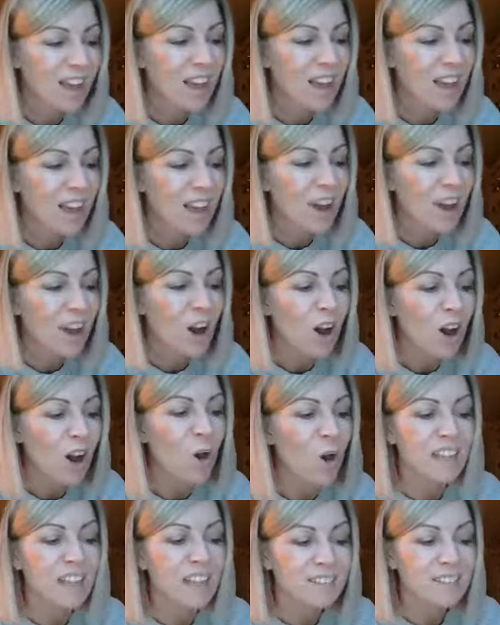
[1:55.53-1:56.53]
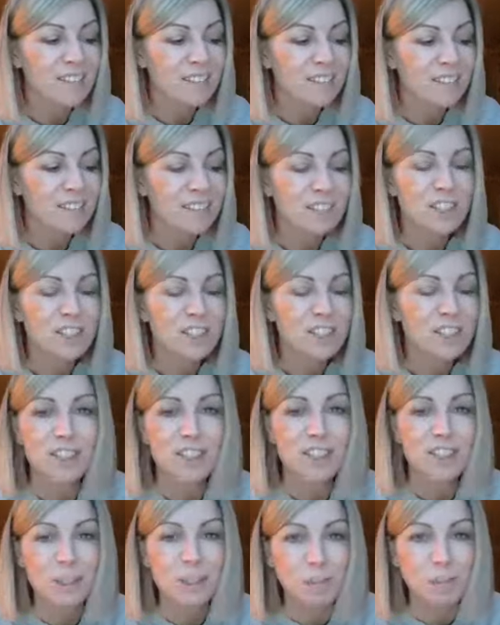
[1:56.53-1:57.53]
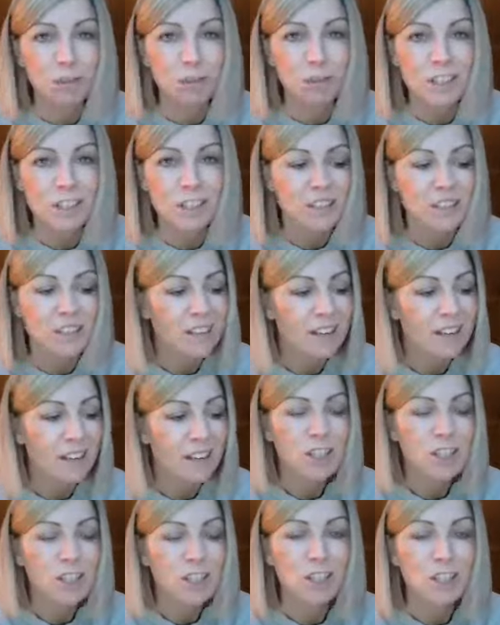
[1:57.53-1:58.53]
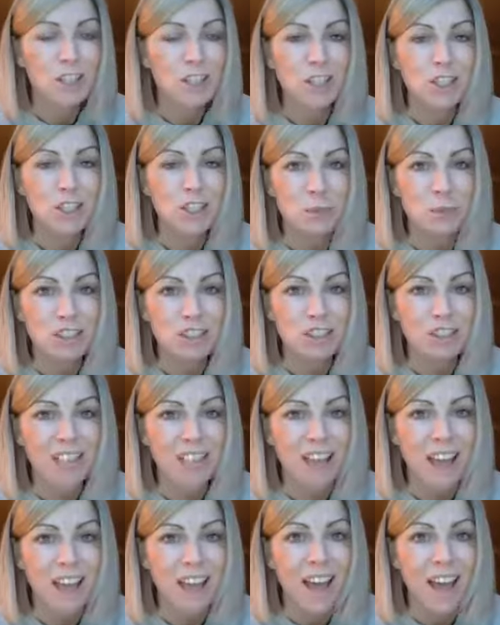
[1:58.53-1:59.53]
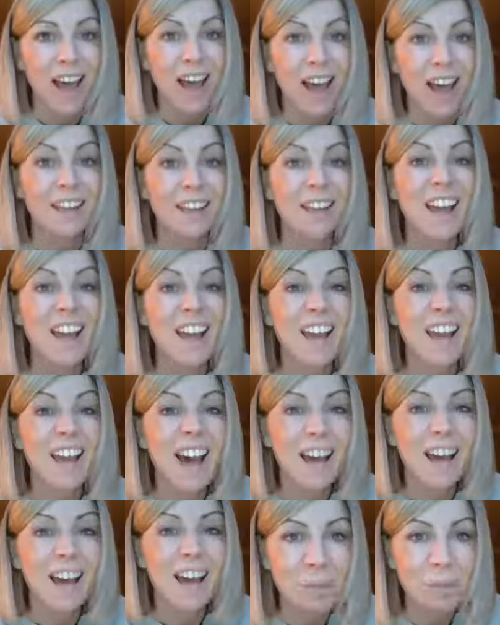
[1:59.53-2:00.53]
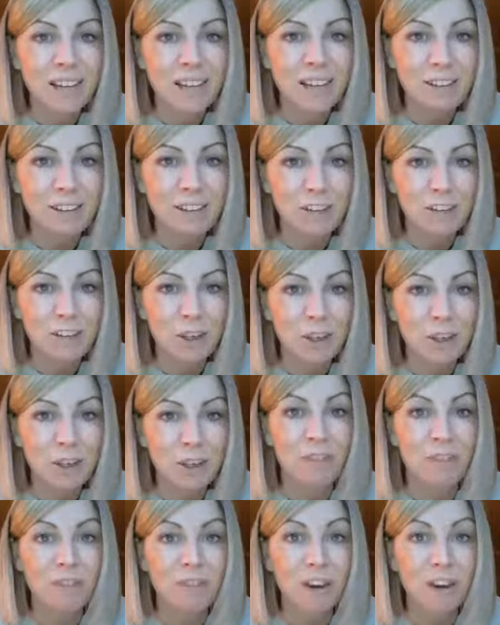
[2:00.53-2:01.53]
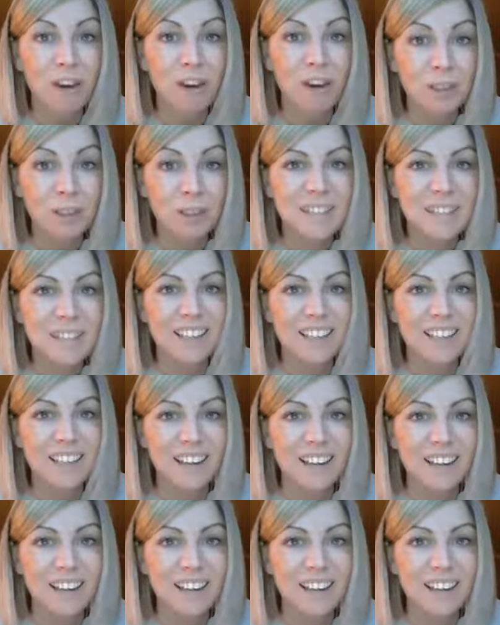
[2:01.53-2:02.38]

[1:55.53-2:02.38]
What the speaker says: Oh, and yes, she's a big rod, Sue Masterson. And I cannot believe you have gotten me to say that on a